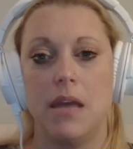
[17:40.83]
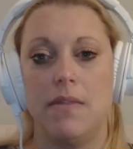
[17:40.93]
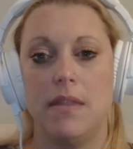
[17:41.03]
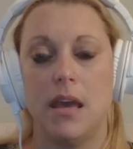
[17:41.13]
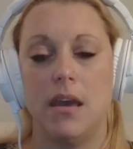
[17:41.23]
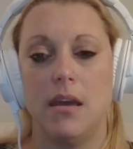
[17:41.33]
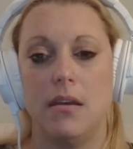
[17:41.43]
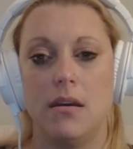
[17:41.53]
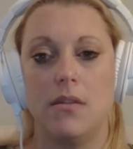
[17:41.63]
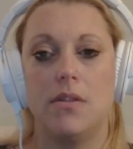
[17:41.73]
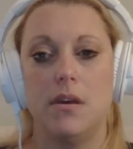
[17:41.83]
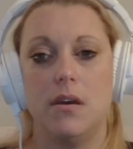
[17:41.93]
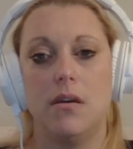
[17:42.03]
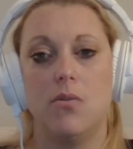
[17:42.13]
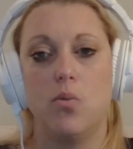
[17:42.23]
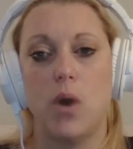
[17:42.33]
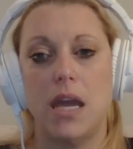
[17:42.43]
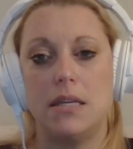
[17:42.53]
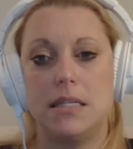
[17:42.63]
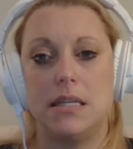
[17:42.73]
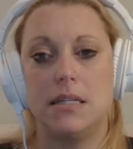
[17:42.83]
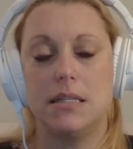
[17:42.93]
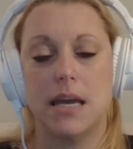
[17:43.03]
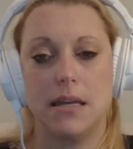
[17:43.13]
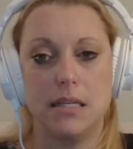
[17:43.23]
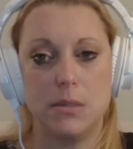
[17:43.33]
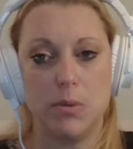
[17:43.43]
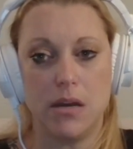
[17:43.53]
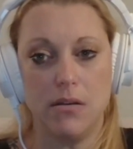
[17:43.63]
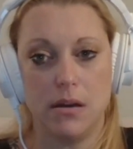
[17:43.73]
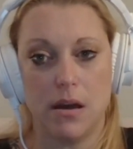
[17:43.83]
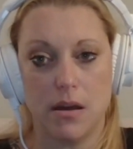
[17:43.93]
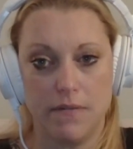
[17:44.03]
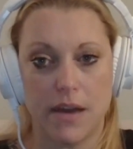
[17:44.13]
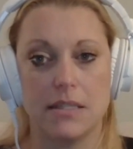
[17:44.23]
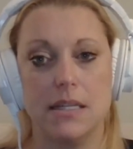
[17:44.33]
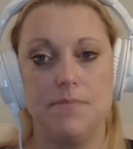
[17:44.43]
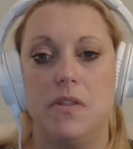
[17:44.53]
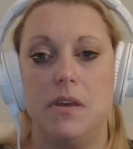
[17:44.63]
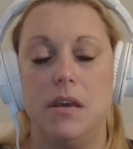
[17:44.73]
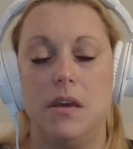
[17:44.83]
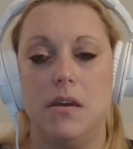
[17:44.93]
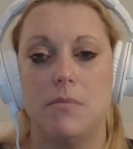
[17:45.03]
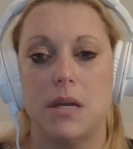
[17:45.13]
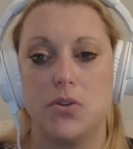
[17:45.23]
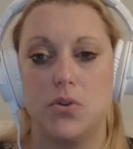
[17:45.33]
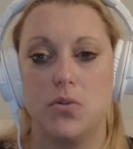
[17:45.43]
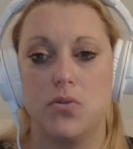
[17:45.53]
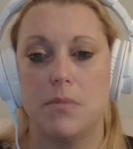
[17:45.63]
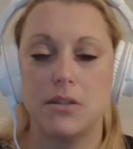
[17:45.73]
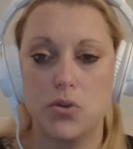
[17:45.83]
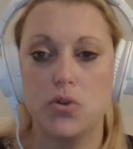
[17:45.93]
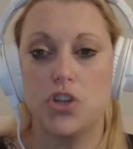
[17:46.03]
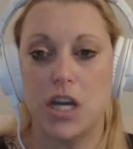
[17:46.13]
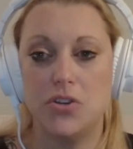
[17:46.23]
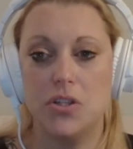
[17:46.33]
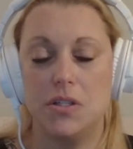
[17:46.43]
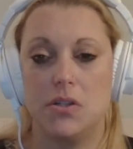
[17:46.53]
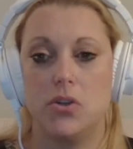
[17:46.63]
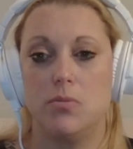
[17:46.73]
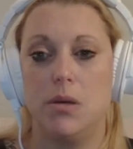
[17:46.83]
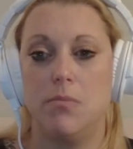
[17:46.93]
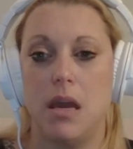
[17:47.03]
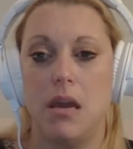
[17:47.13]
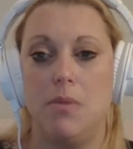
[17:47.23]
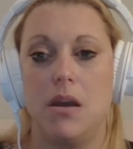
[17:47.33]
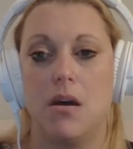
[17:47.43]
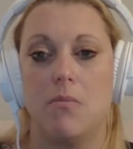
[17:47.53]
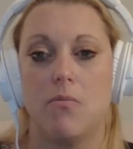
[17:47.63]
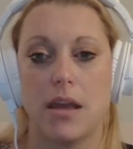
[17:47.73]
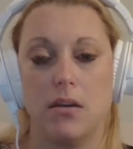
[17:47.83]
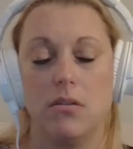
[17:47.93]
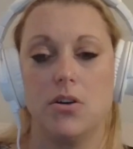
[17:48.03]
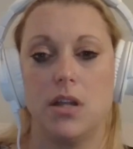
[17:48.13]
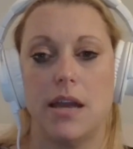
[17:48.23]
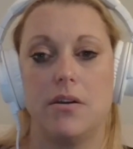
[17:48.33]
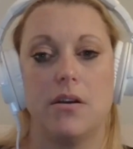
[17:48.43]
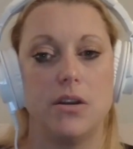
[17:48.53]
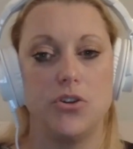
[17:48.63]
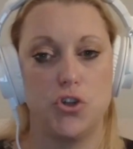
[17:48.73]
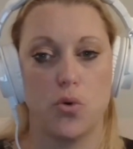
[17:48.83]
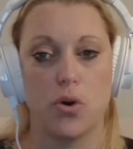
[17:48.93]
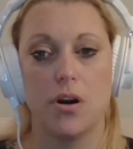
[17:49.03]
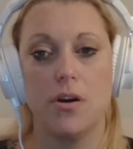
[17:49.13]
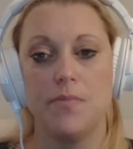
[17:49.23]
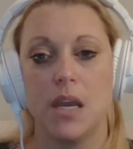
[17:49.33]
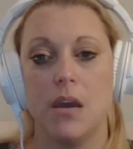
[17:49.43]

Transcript: And then the weight is likely to be unaffected. The menstrual changes, may become regular, lighter, and shorter.